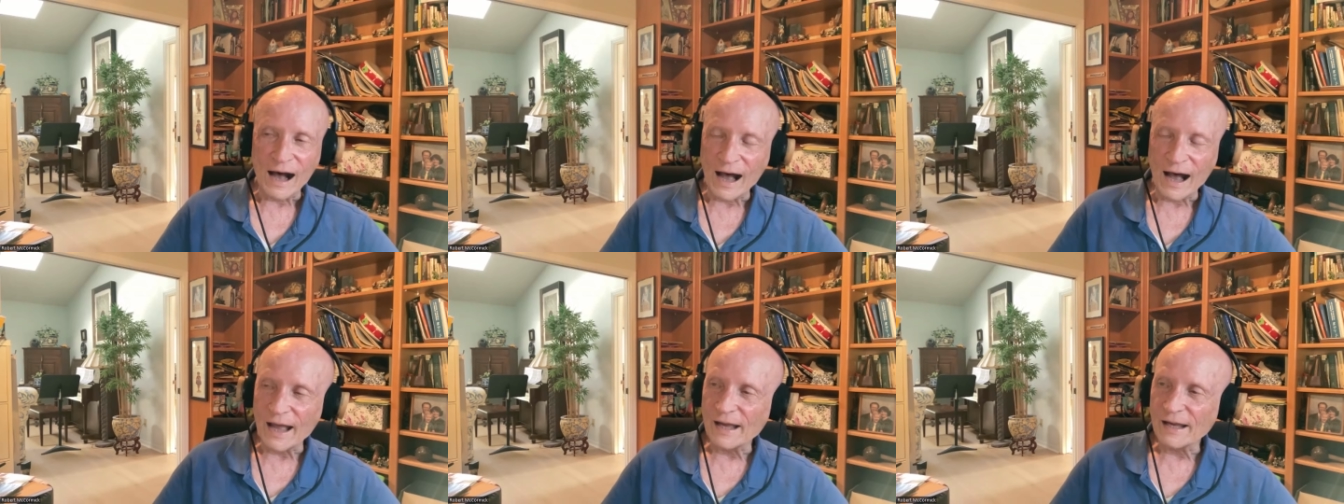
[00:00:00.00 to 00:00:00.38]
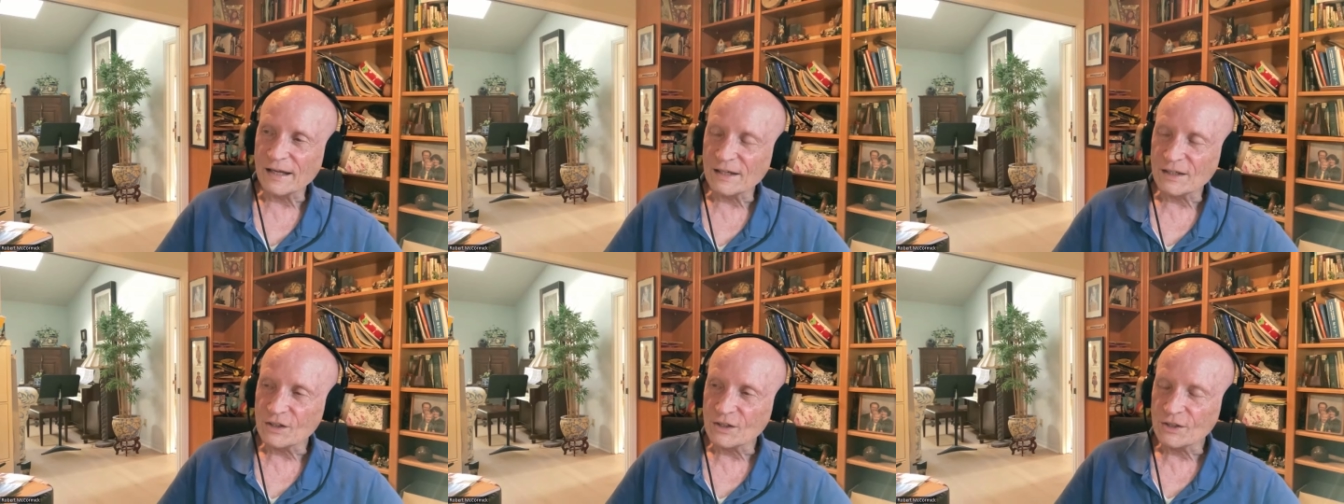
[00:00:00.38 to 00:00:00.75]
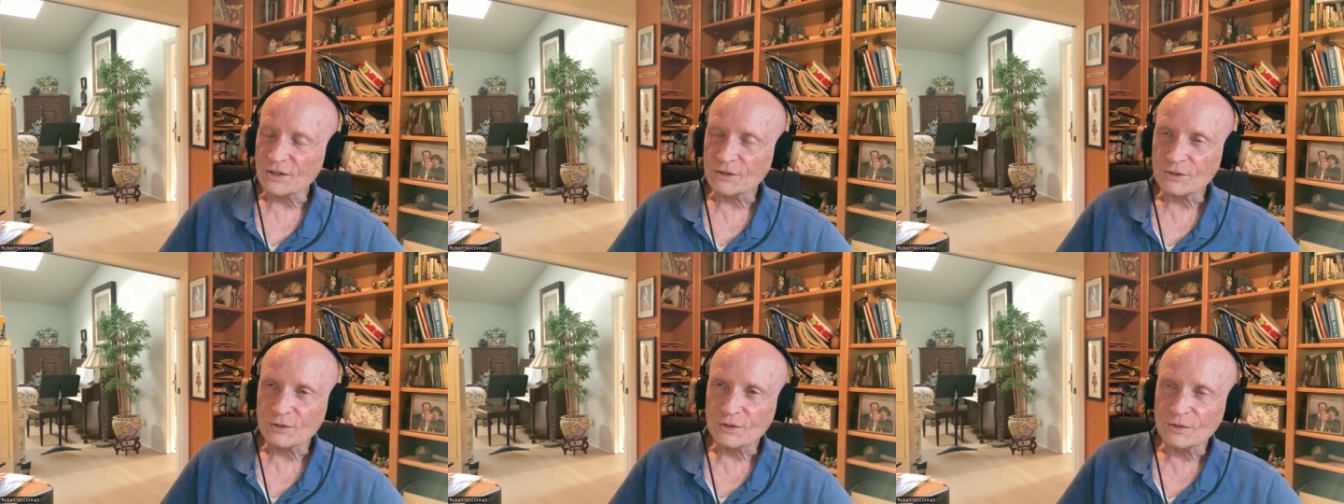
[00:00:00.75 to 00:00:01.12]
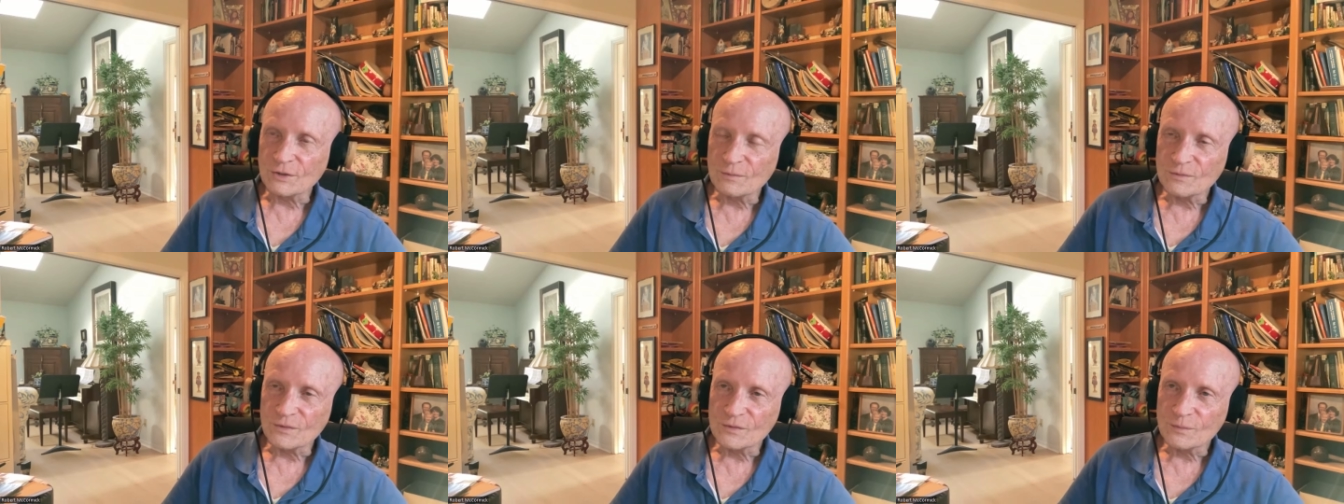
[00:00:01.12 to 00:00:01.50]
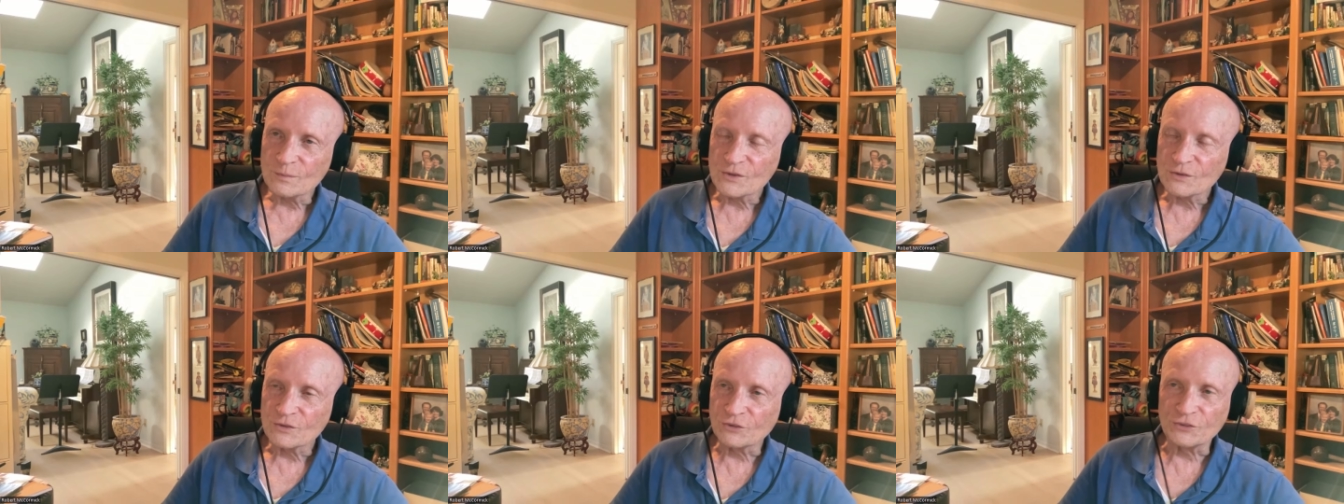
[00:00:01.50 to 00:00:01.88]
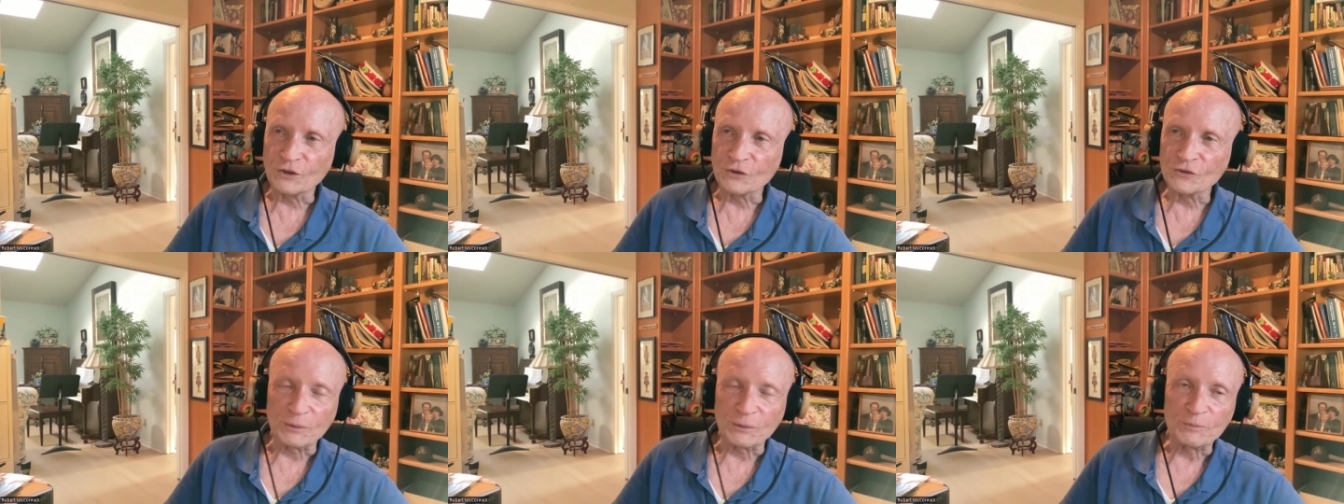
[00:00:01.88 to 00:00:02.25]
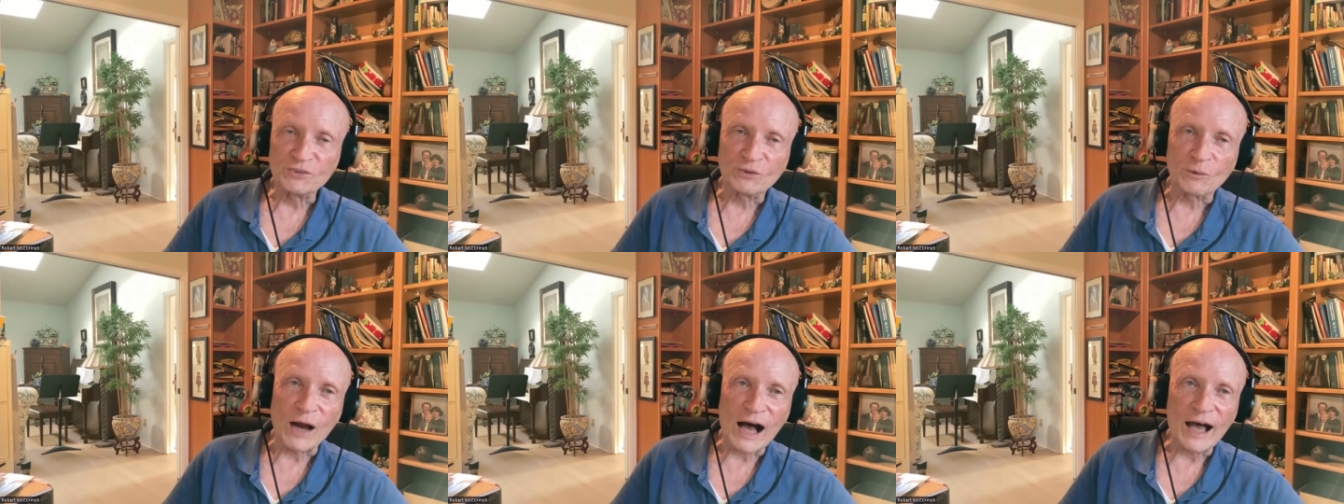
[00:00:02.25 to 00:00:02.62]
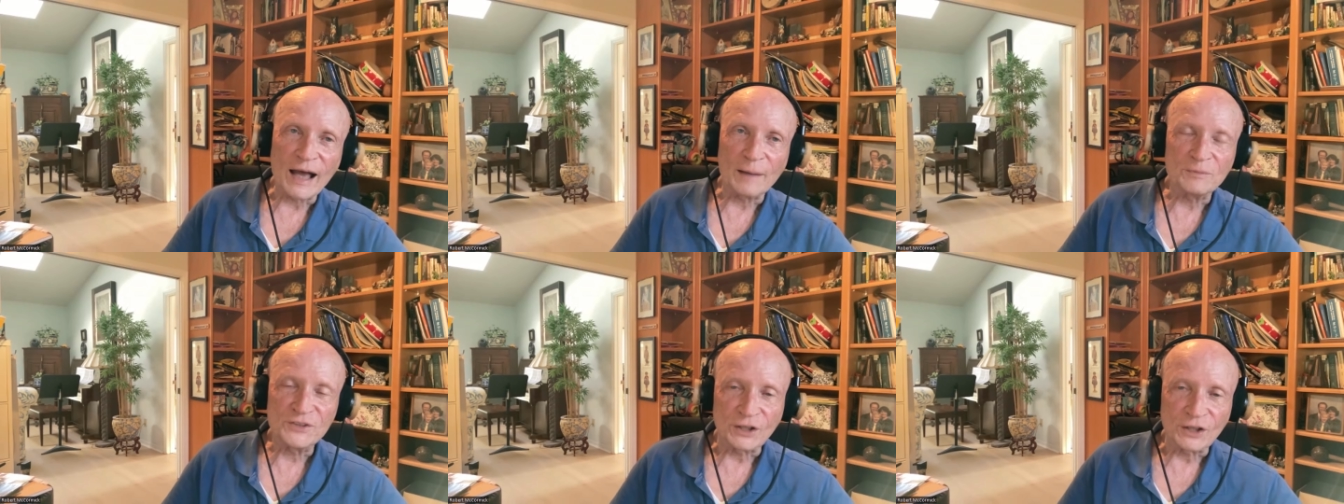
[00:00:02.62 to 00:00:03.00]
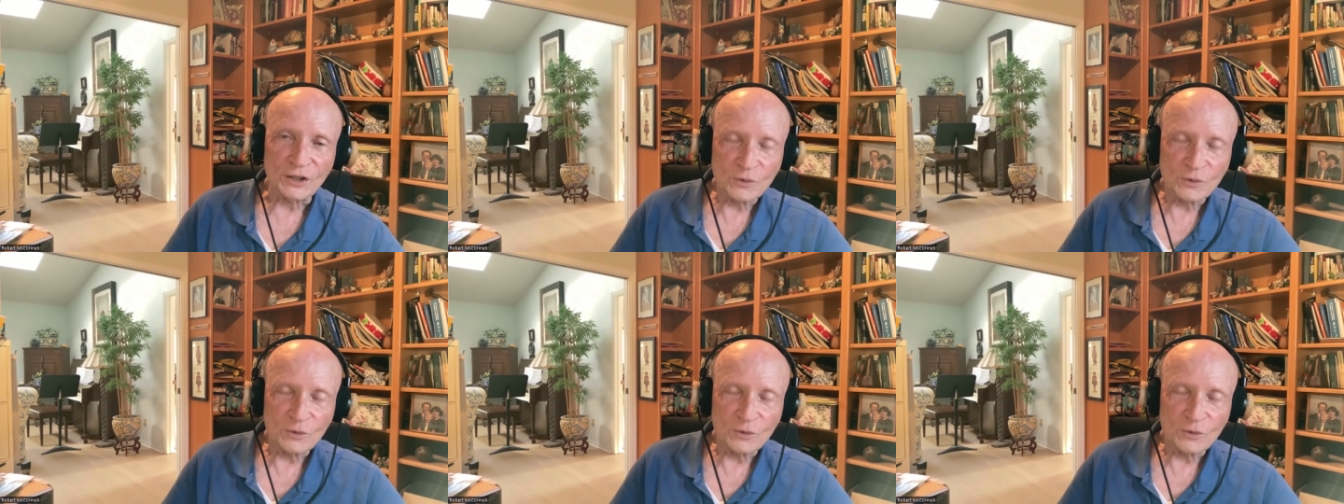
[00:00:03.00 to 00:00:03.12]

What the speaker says: I still subscribe